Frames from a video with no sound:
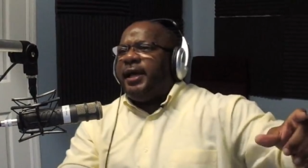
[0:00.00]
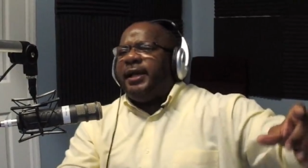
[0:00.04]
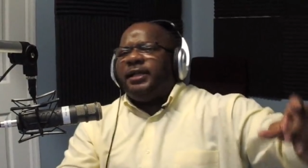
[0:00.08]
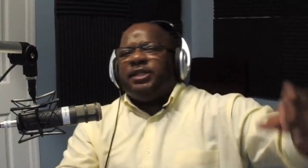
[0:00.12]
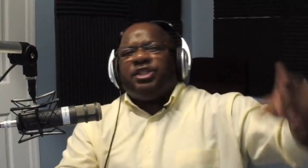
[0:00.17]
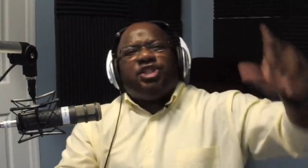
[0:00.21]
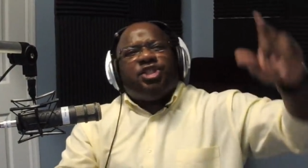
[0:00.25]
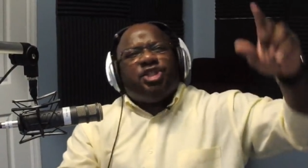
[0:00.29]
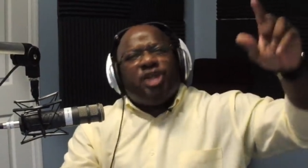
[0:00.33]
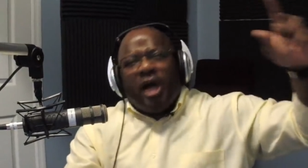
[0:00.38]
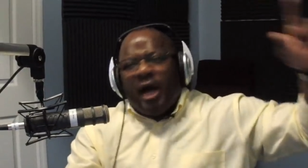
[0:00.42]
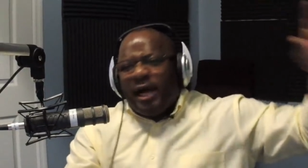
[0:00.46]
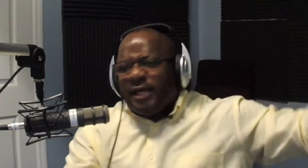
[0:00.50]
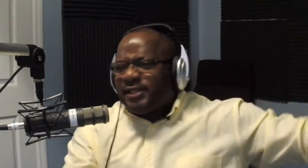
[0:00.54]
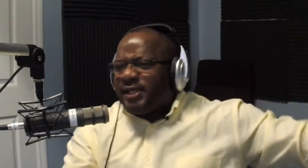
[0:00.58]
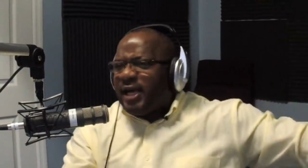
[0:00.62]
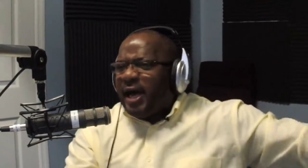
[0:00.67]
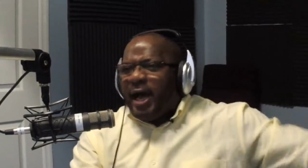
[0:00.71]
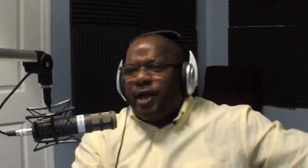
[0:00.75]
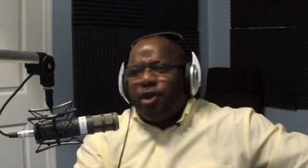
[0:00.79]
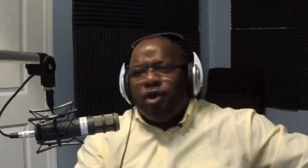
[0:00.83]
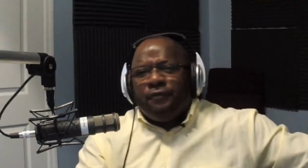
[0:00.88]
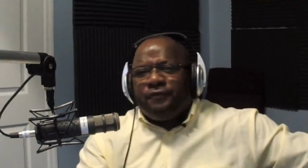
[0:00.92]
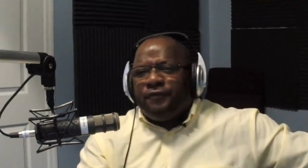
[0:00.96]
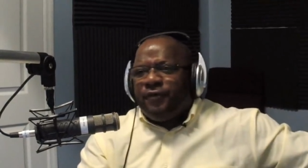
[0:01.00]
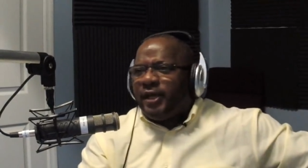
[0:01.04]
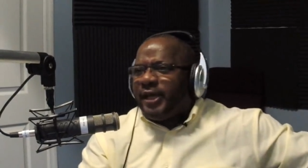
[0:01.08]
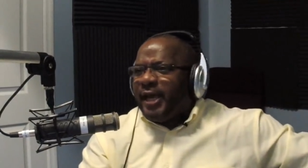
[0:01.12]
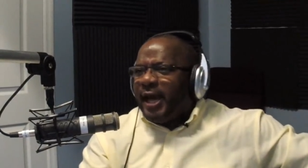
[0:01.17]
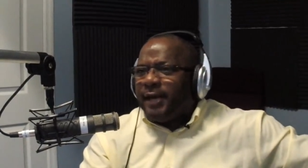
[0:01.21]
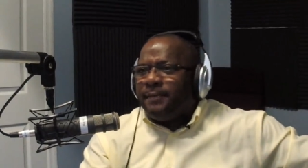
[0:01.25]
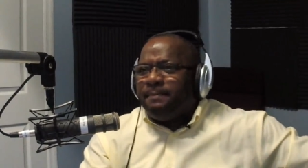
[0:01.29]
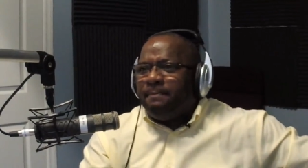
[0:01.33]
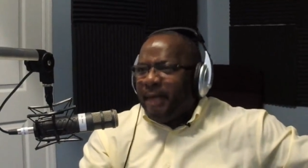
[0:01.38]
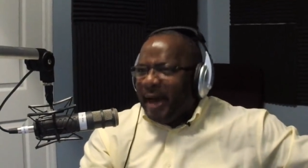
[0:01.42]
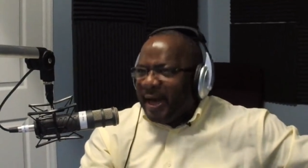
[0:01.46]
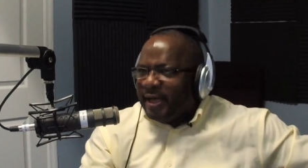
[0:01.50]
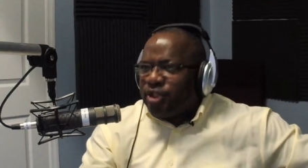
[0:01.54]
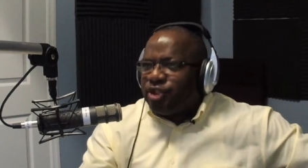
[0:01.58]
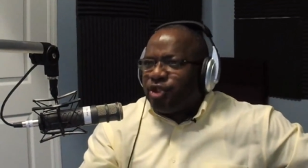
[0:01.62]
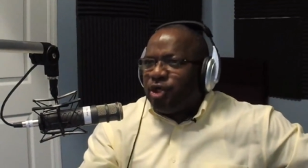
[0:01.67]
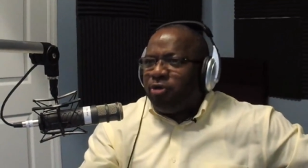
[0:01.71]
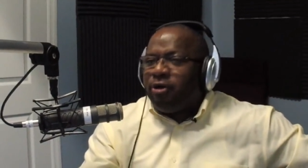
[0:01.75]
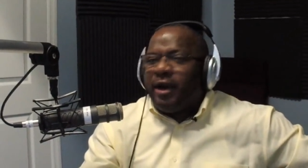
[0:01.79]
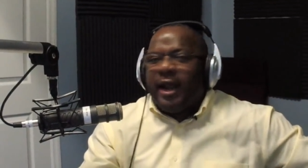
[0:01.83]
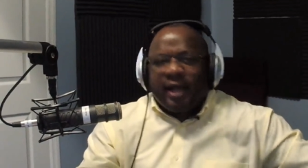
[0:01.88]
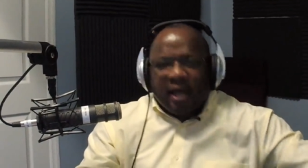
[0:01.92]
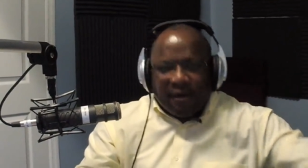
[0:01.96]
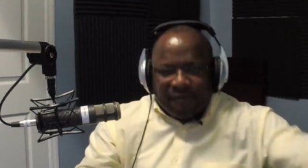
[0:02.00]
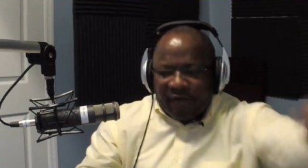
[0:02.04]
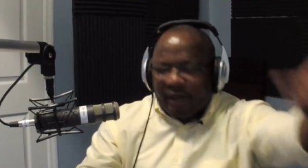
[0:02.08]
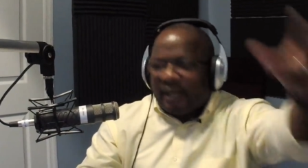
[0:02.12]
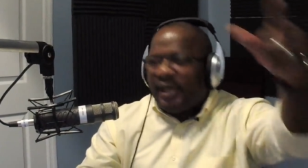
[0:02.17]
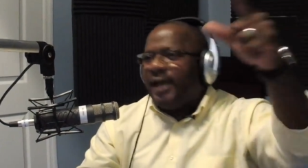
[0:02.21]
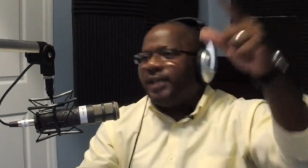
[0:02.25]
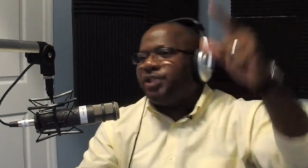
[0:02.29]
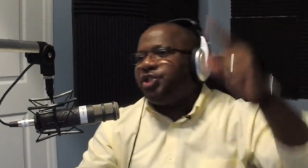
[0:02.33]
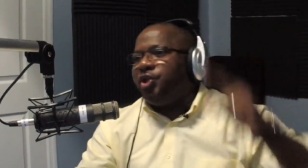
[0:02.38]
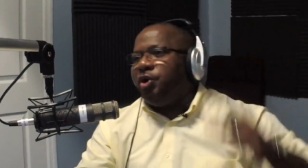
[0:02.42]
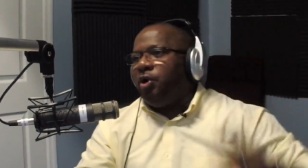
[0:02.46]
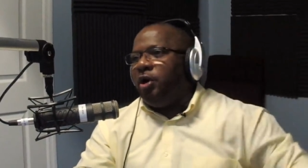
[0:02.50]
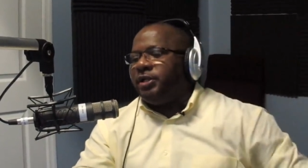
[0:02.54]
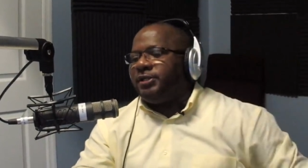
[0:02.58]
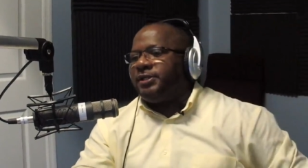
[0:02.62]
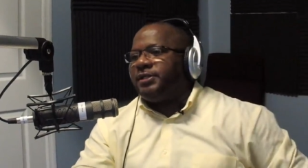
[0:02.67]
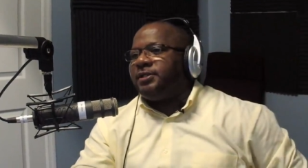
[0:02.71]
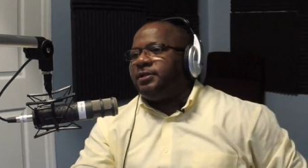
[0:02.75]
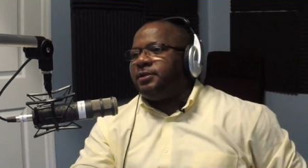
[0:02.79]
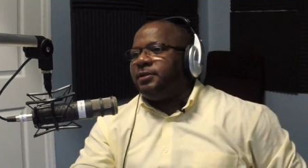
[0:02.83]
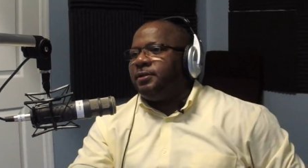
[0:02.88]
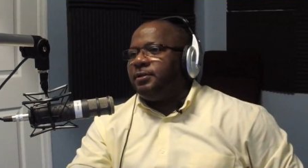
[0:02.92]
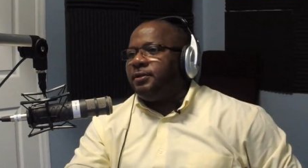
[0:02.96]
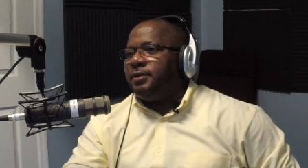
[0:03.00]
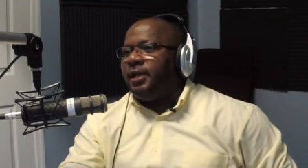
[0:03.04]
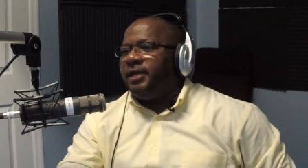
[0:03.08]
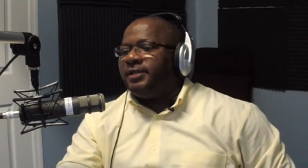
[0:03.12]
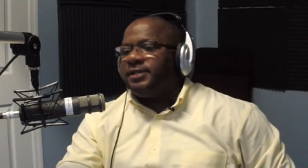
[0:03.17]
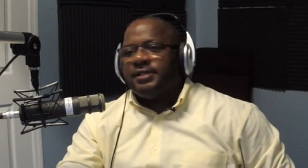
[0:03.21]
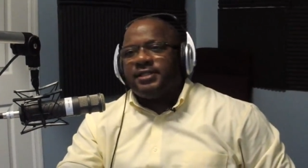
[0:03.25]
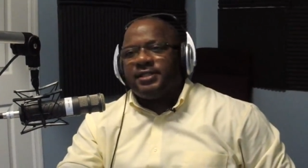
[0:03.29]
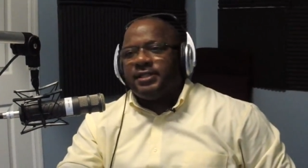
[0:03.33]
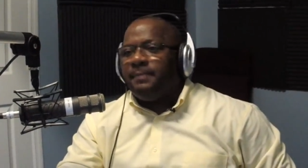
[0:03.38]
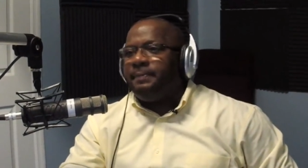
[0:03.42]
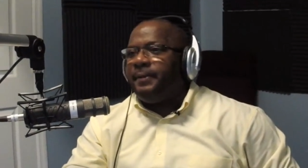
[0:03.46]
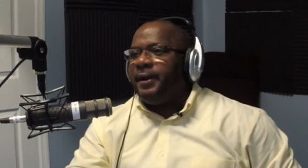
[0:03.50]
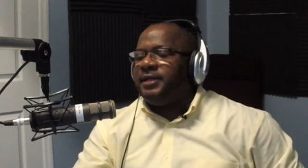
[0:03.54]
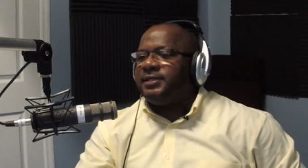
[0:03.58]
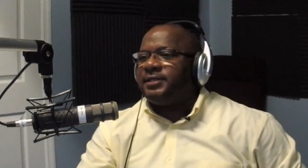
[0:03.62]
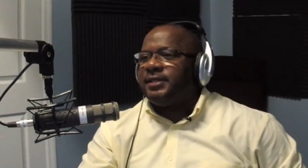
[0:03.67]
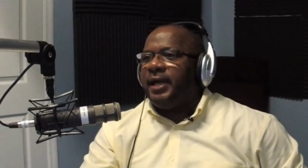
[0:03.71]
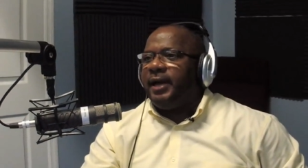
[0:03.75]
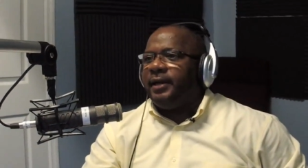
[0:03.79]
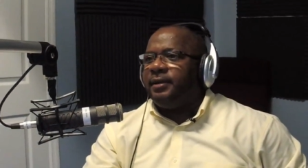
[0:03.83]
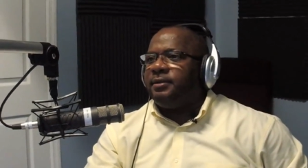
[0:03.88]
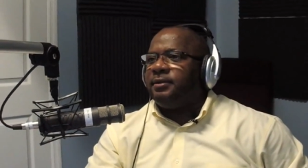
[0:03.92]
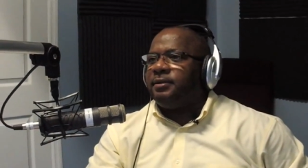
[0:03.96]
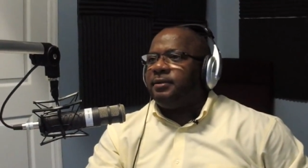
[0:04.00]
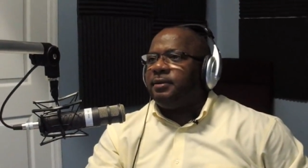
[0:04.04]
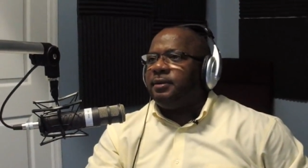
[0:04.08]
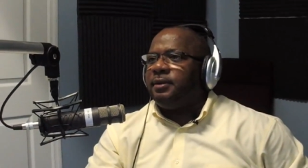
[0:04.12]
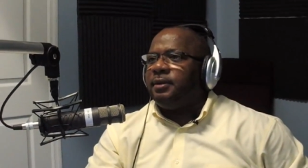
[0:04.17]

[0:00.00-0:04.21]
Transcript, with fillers: saying, just how you forget my children, I can forget yours. It's as simple as that.